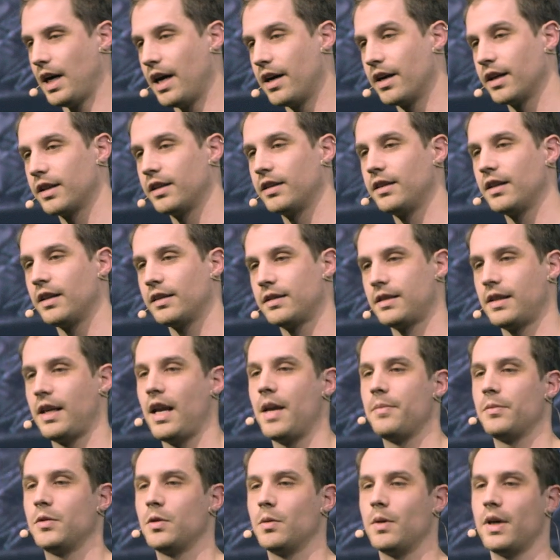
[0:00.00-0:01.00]
Architects
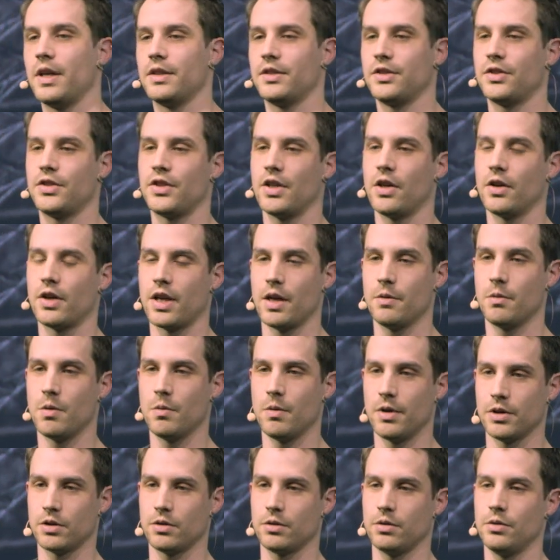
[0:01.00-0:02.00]
came to us and said, OK,
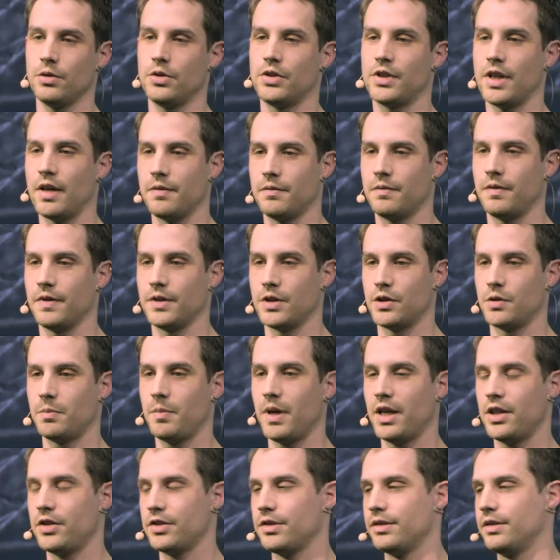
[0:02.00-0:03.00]
we want to do something
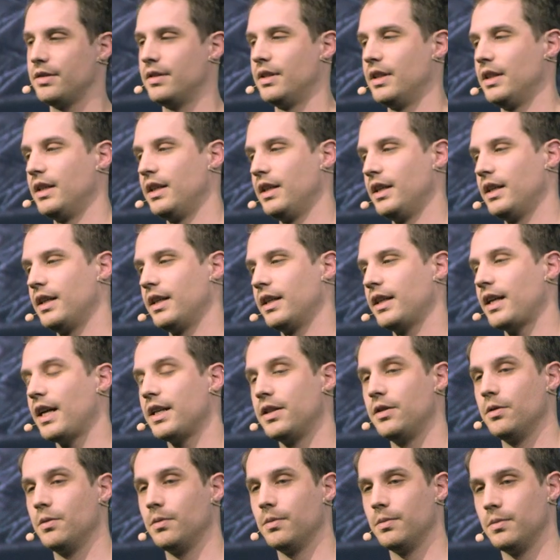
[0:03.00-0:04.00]
special.
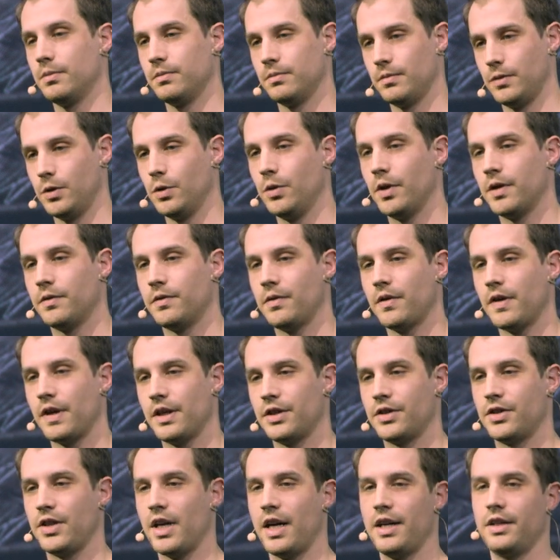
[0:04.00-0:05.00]
Can you do it for
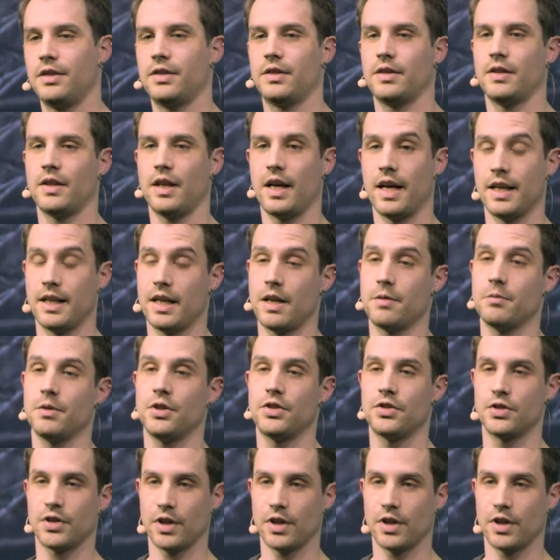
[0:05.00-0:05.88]
us? Yes. And then we